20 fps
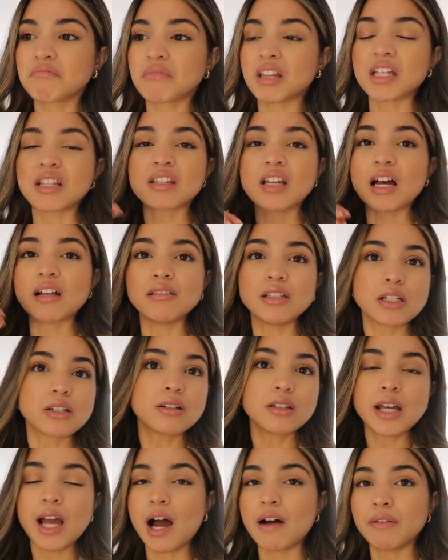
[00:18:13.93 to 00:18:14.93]
it's, I
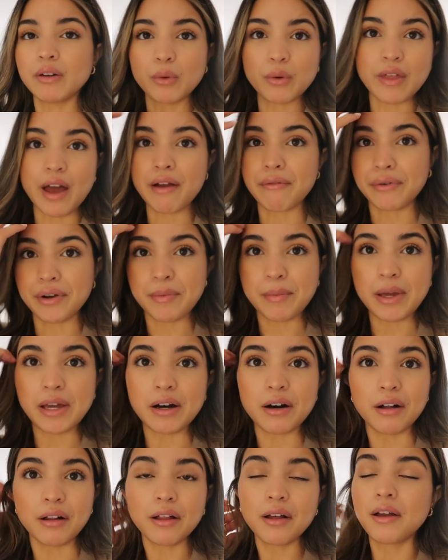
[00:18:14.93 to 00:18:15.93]
literally have it with every
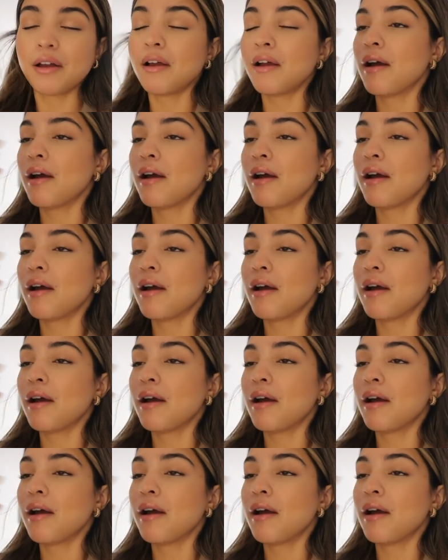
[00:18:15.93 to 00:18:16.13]
meal,